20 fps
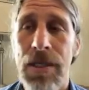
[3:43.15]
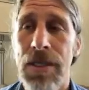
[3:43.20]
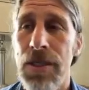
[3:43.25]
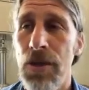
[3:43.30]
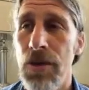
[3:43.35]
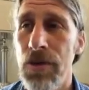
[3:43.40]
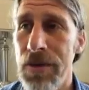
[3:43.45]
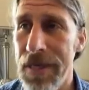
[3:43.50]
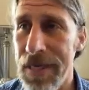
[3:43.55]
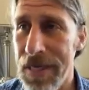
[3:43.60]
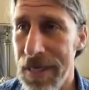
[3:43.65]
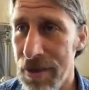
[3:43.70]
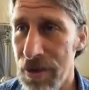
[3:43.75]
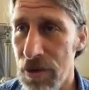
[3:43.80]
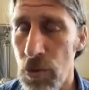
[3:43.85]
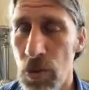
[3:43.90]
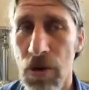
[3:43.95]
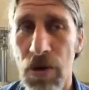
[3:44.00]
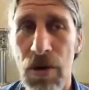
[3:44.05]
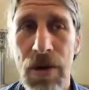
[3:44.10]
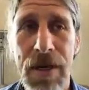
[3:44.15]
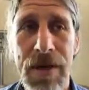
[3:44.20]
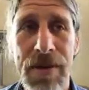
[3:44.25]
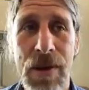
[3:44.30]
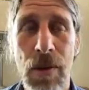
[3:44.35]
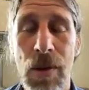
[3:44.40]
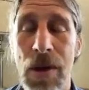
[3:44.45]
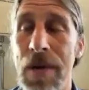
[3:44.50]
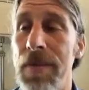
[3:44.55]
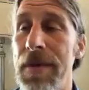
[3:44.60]
do the inner work, and
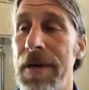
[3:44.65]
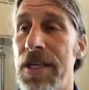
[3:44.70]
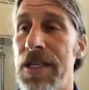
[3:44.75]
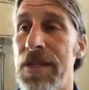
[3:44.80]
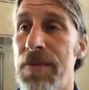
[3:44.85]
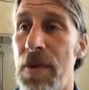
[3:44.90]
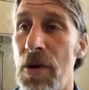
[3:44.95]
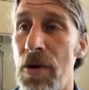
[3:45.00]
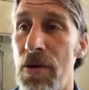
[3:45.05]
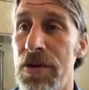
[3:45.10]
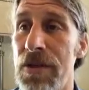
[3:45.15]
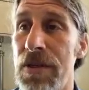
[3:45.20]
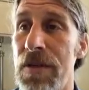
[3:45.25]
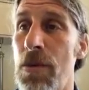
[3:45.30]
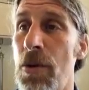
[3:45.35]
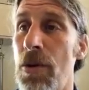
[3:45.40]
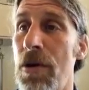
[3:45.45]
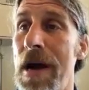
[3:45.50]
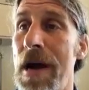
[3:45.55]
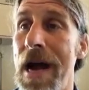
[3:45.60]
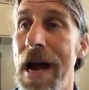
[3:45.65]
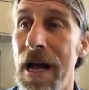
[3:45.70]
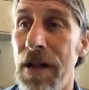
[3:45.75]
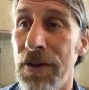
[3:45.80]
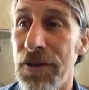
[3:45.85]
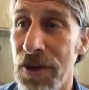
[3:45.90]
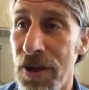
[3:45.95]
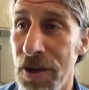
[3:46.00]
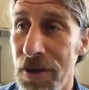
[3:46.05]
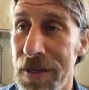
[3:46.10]
they want to be exposed to more
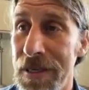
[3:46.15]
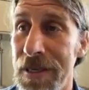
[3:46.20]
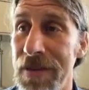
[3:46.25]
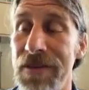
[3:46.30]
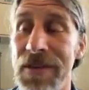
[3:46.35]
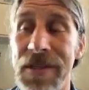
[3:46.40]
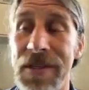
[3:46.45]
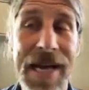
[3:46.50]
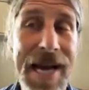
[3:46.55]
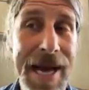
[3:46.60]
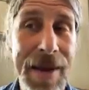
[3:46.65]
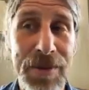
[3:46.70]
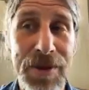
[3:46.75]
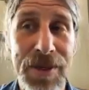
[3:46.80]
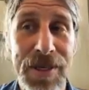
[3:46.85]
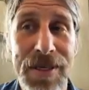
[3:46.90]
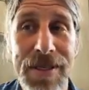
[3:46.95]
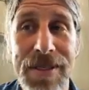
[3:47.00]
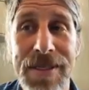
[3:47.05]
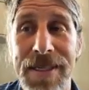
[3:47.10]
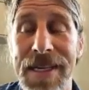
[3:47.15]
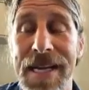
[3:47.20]
alternatives and options.